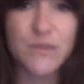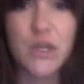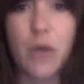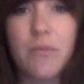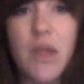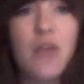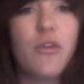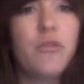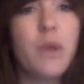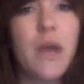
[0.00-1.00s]
So
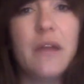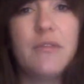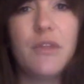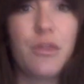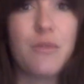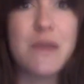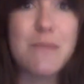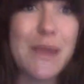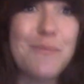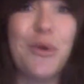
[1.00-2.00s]
those were kind of the three
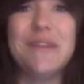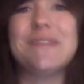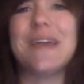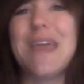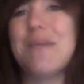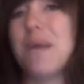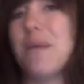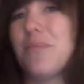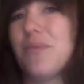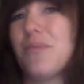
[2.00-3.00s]
main points that came
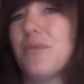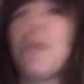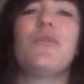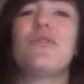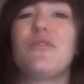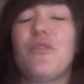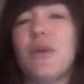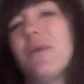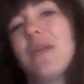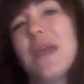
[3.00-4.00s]
up the most
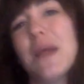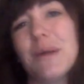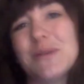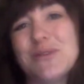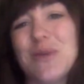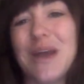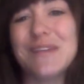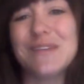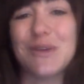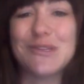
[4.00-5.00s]
frequently amongst you
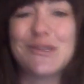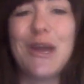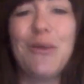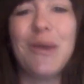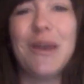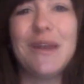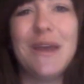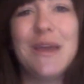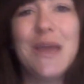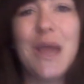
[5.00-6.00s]
guys. So I just kind of wanted
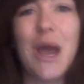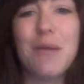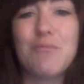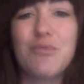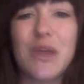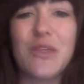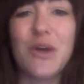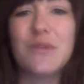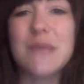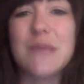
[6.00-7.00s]
to bring
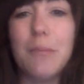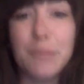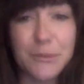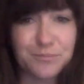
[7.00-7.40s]
those up.